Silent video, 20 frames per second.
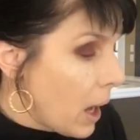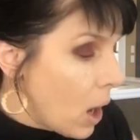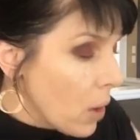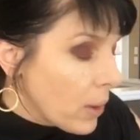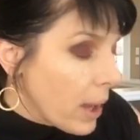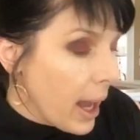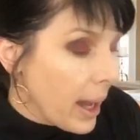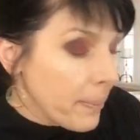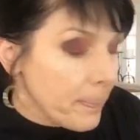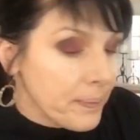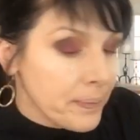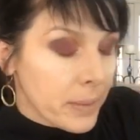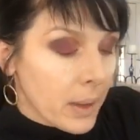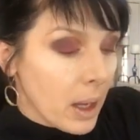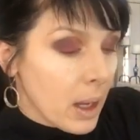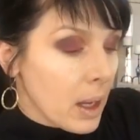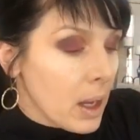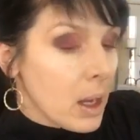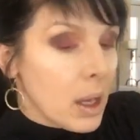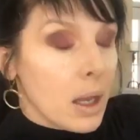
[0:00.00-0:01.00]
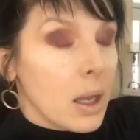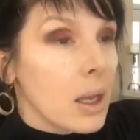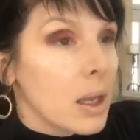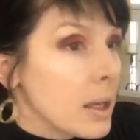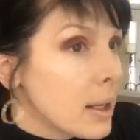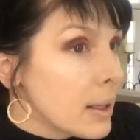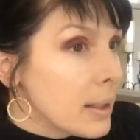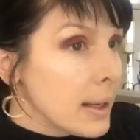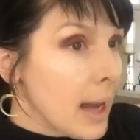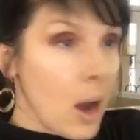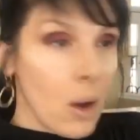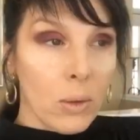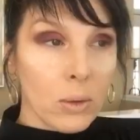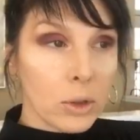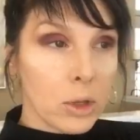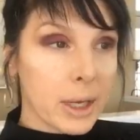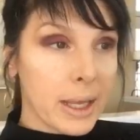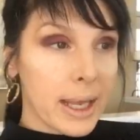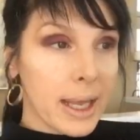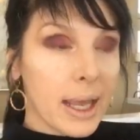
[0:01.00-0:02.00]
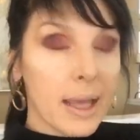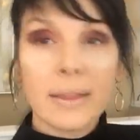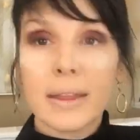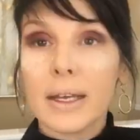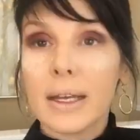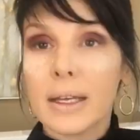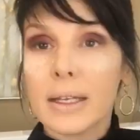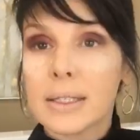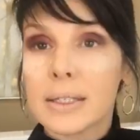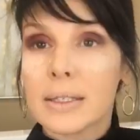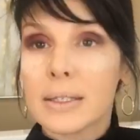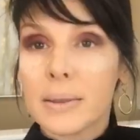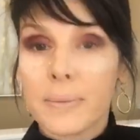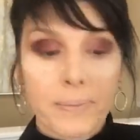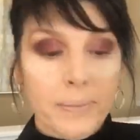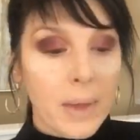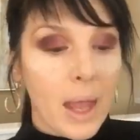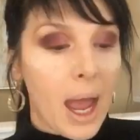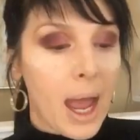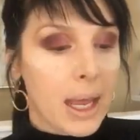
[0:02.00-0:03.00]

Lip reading: Okay, now looking at this,